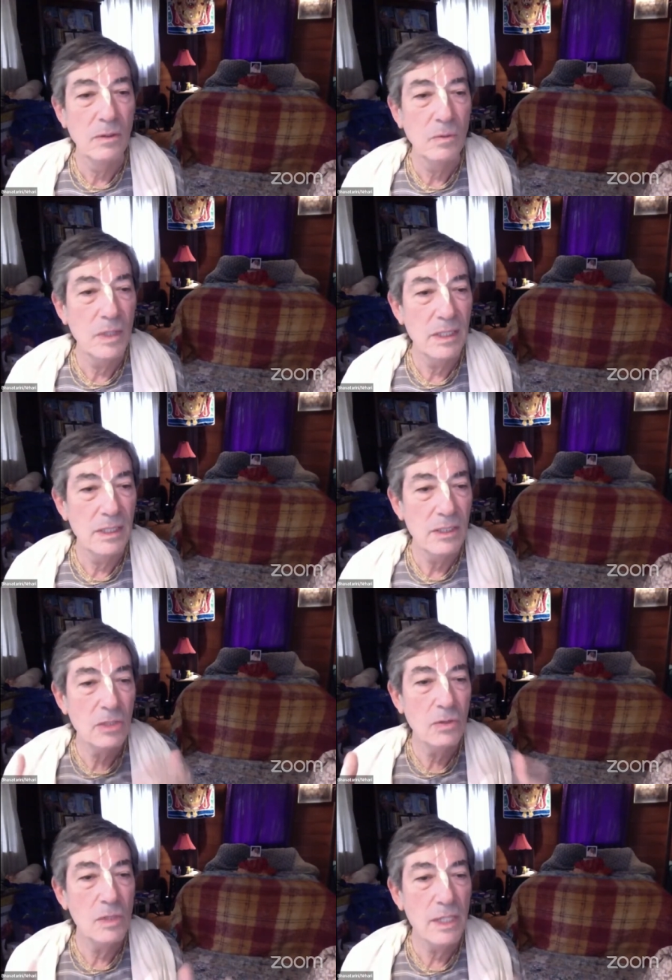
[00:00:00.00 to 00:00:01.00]
what is
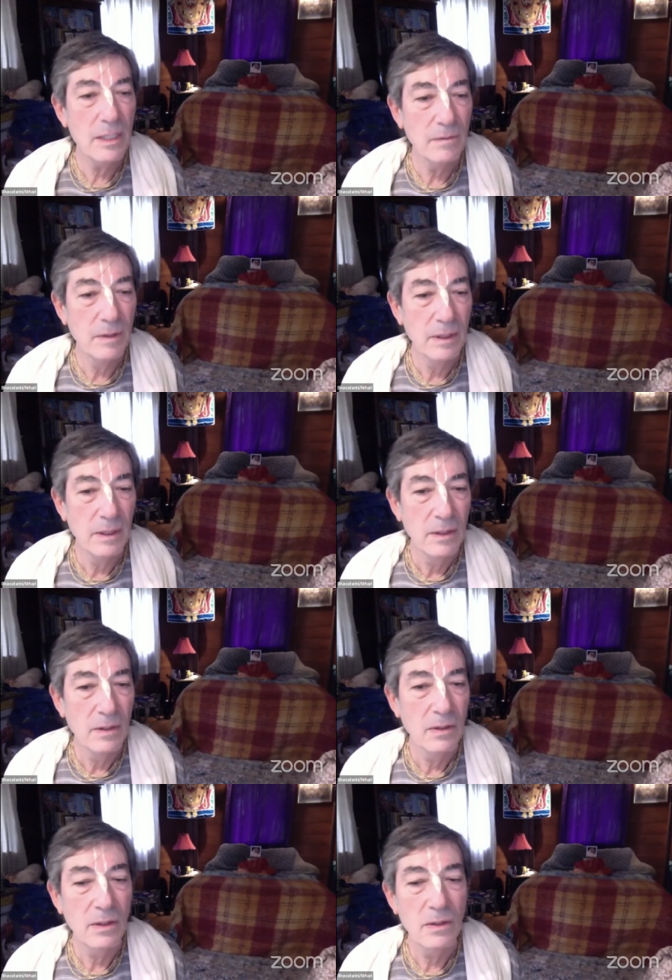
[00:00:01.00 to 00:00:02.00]
true love,
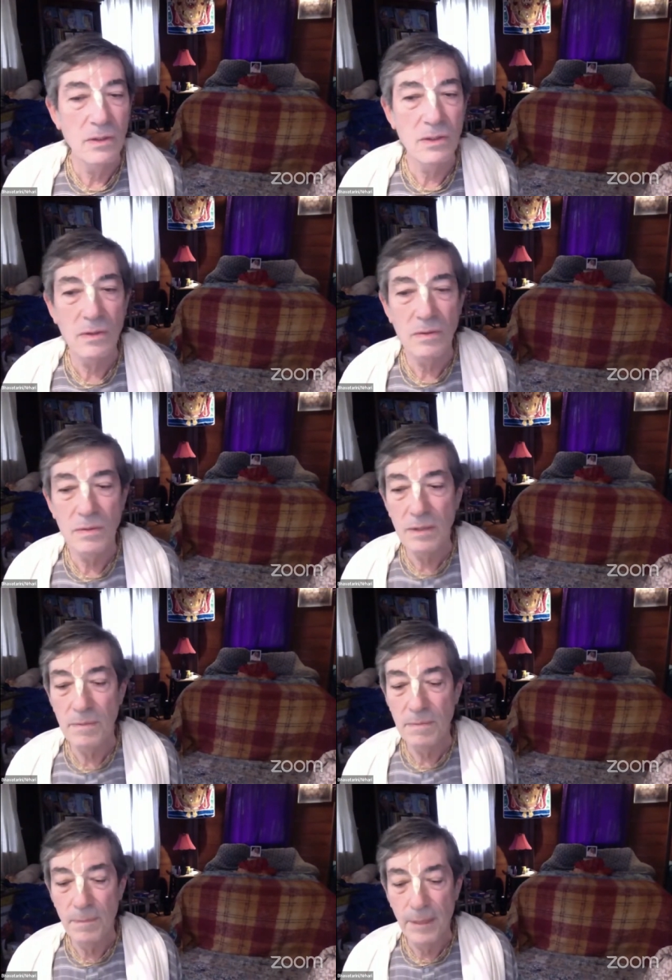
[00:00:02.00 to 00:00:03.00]
and so